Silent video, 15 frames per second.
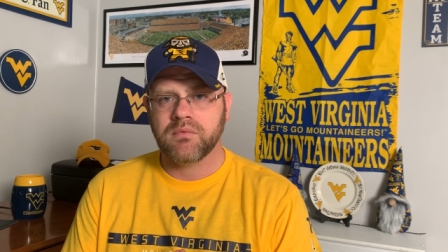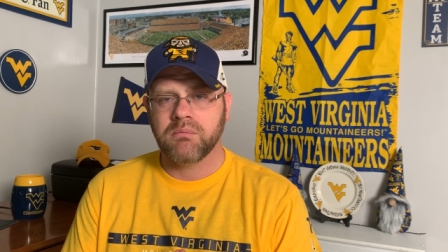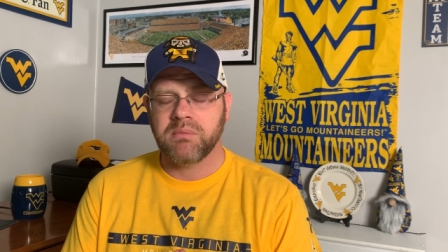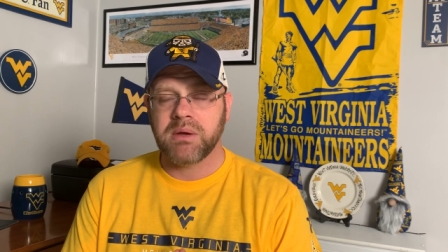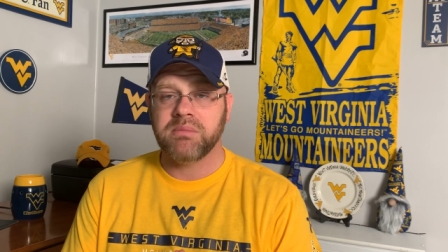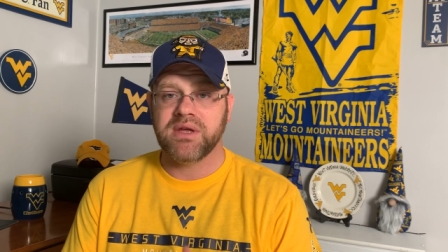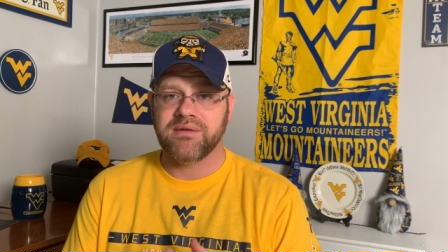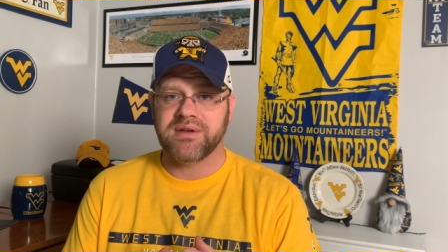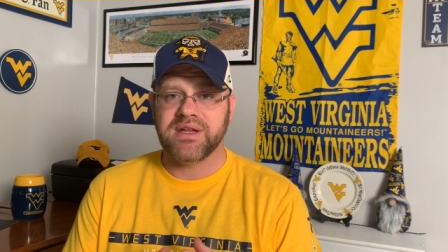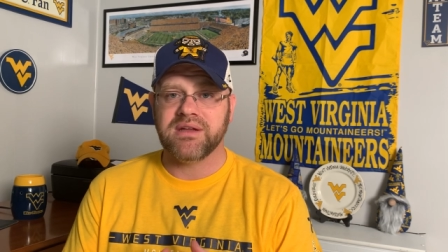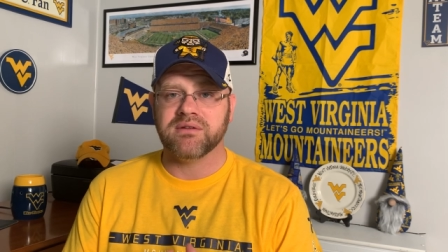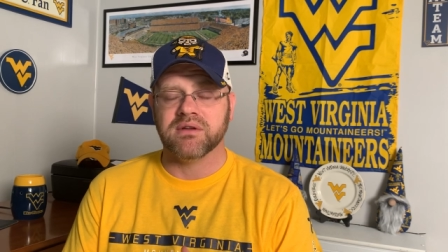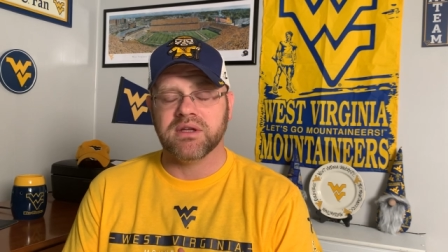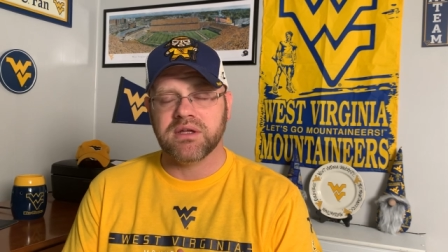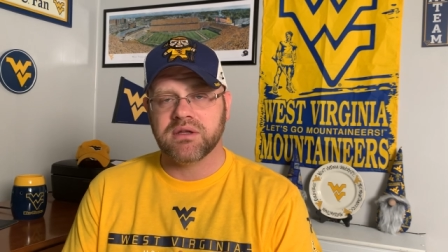Maybe even
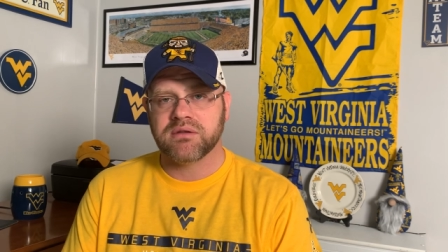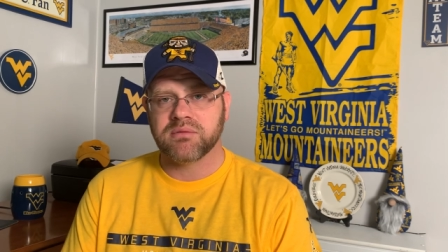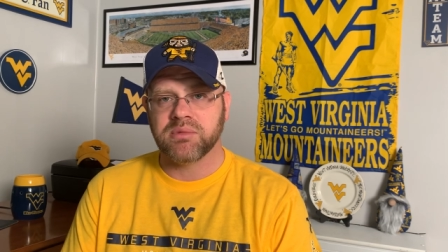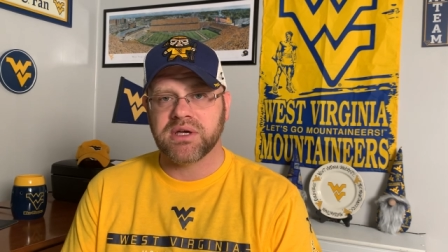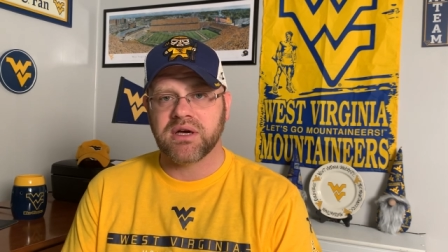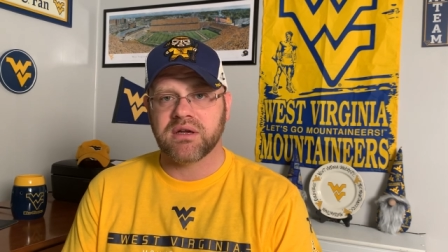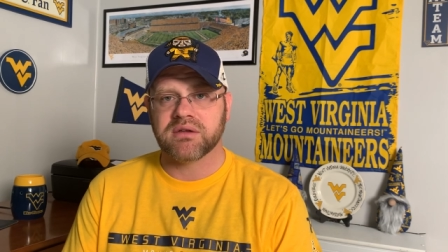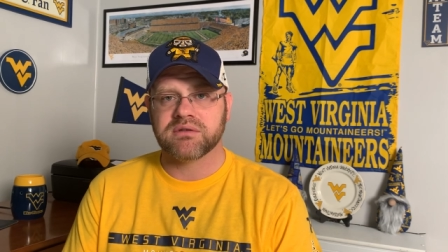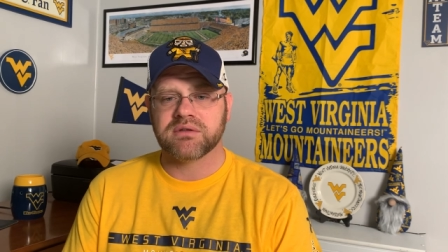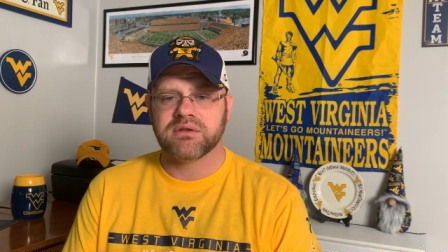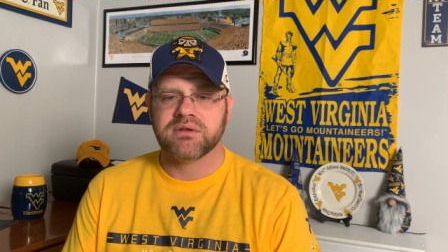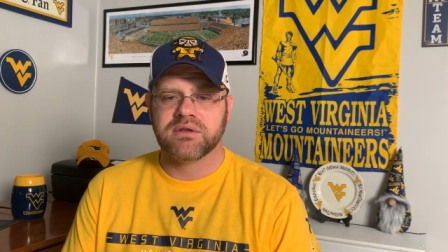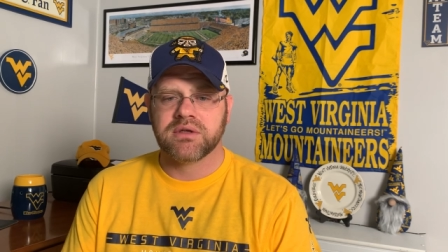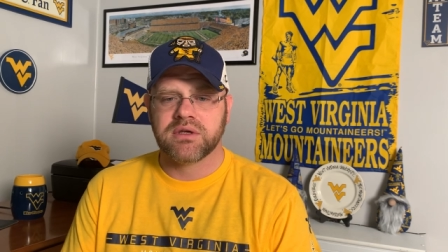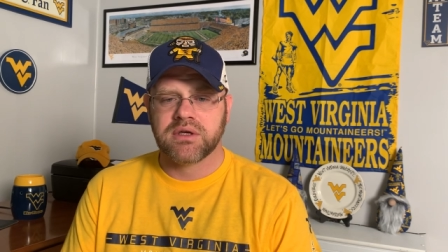easily, to be honest.
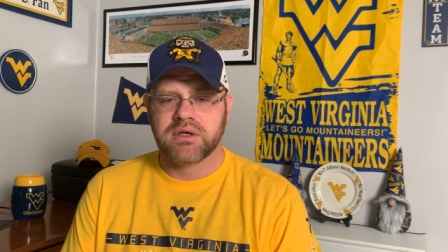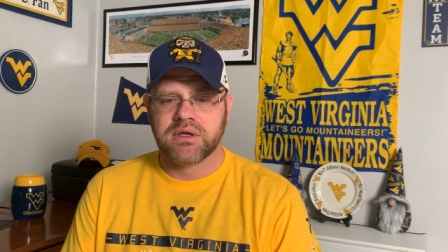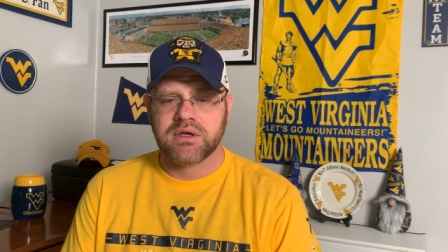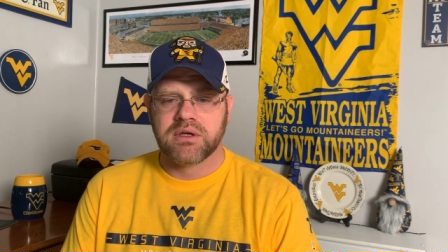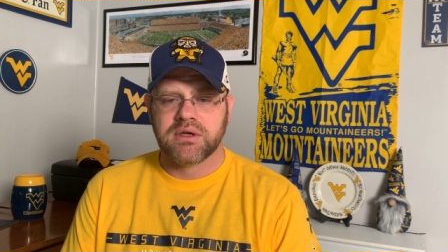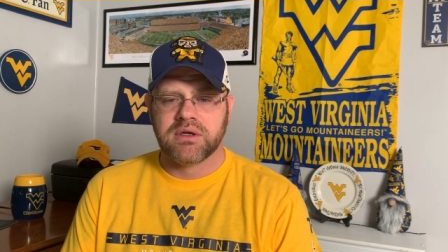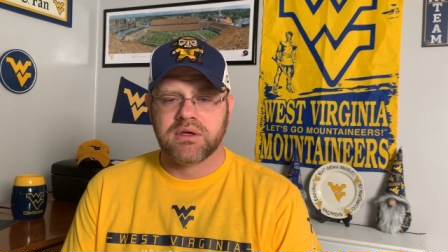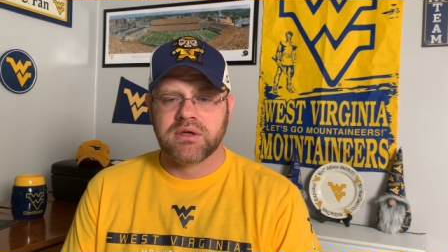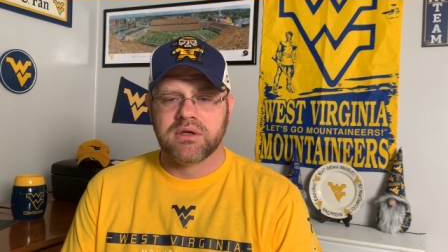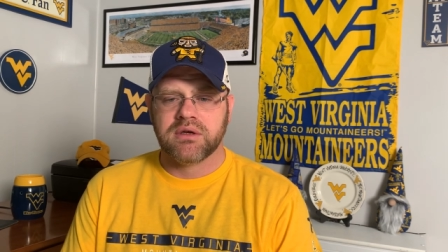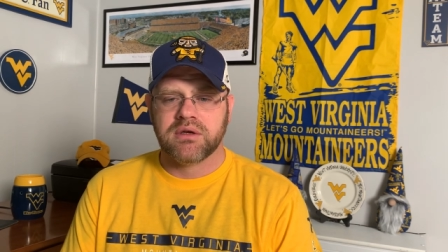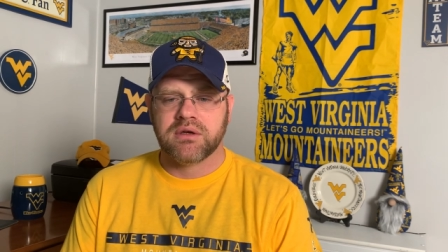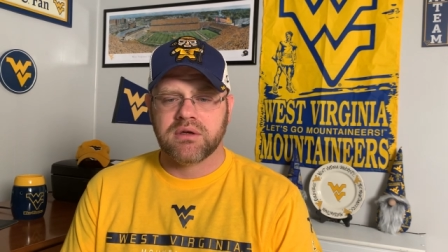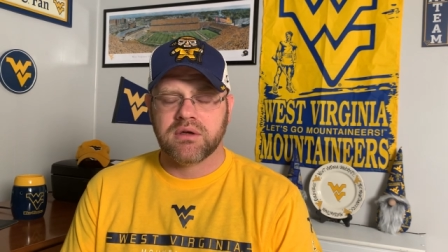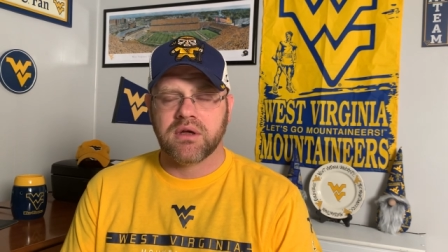
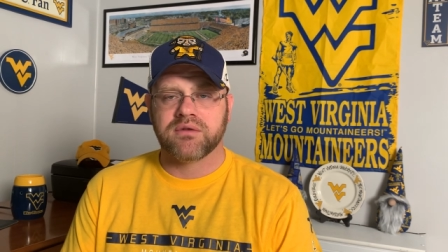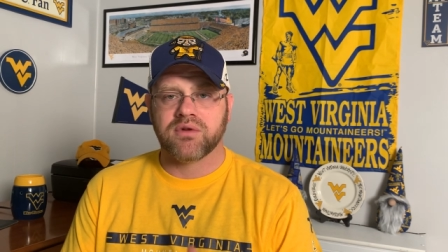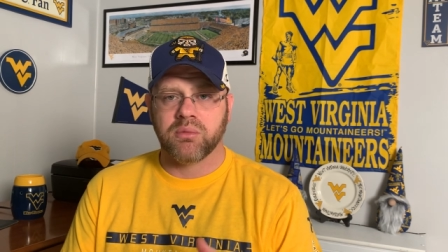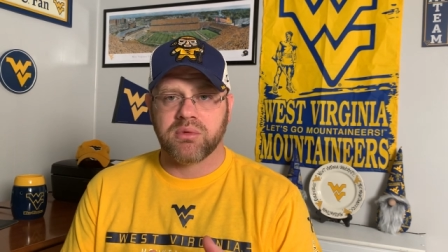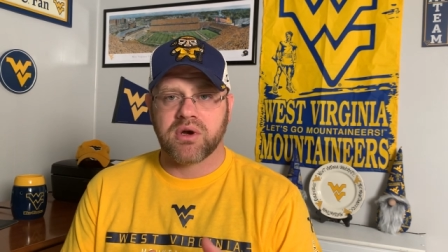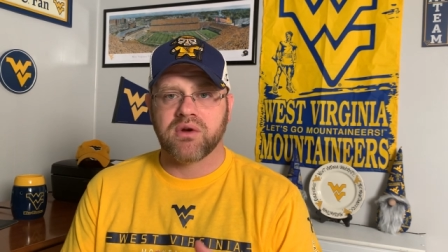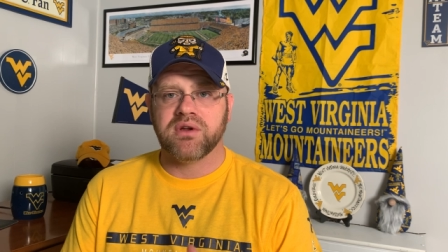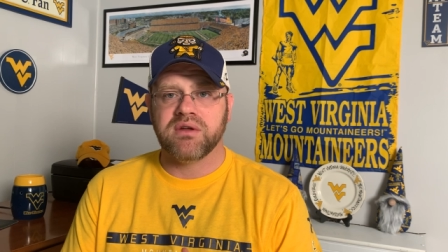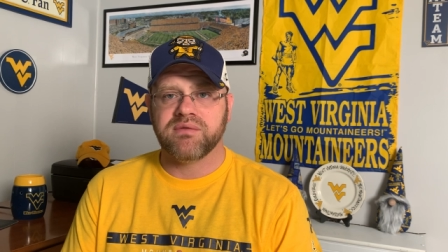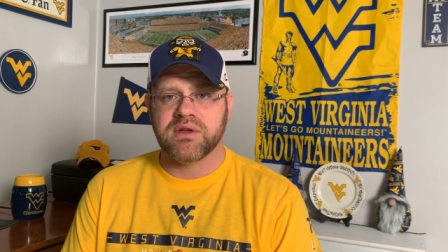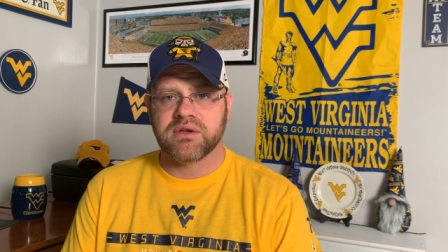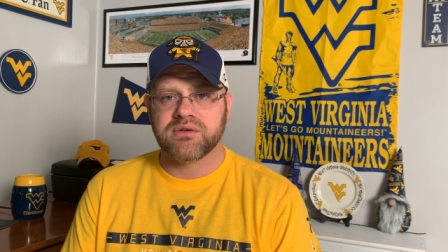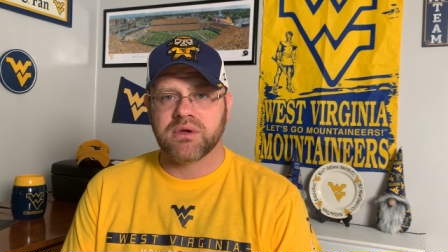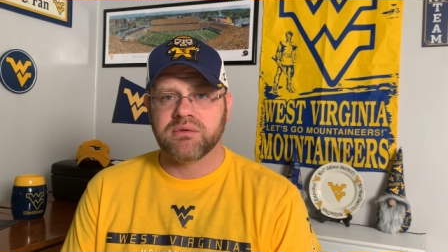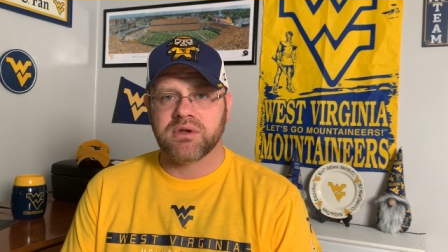Assuming our
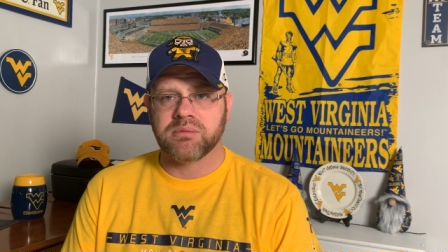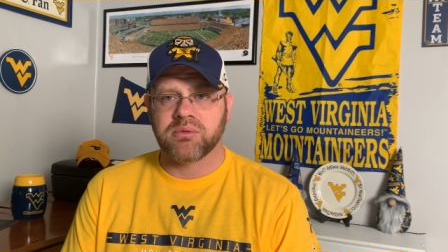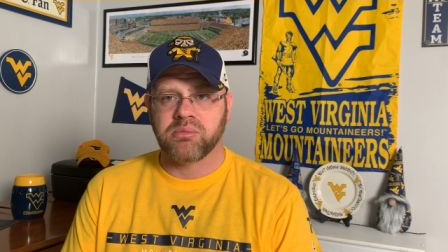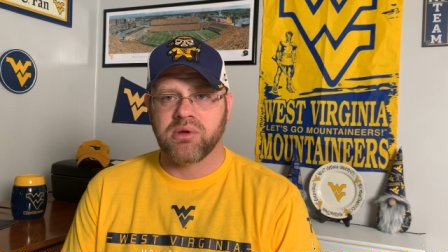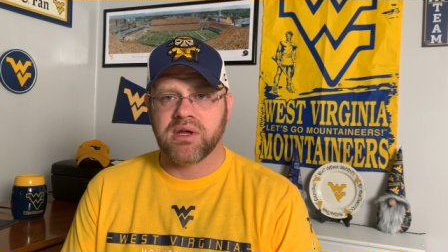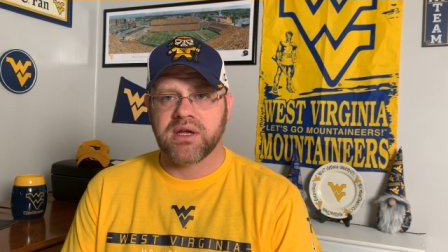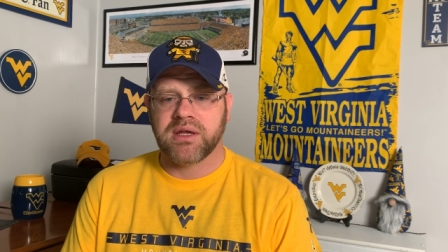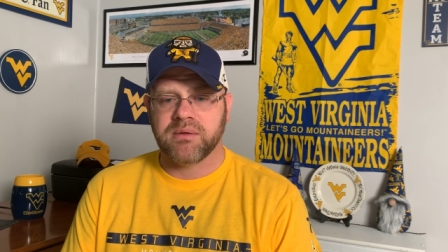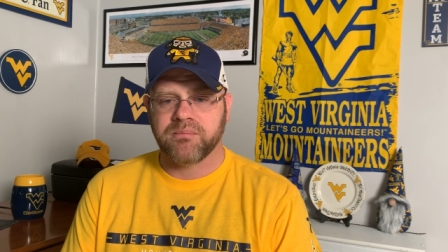defense shows up to play.